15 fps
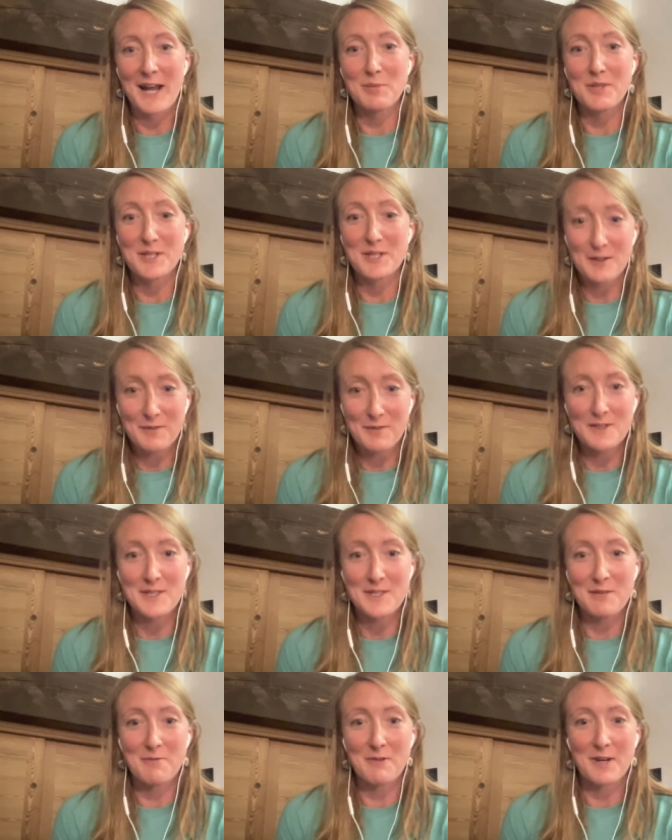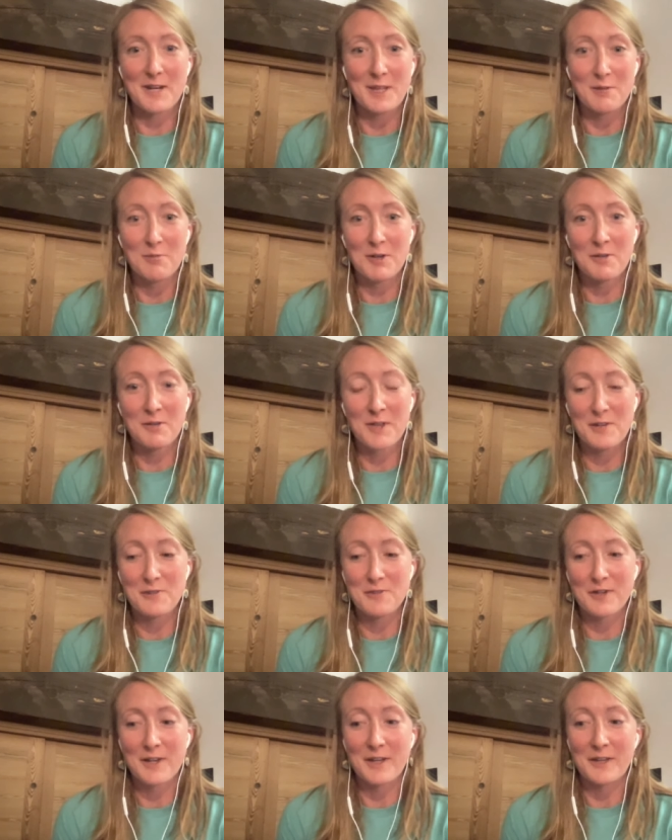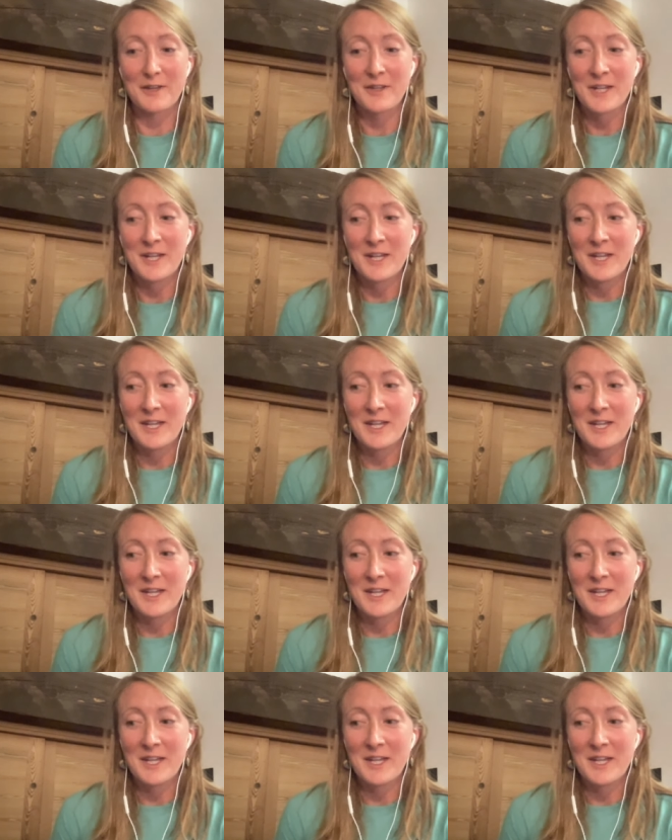but the difference on running the Wonderland trail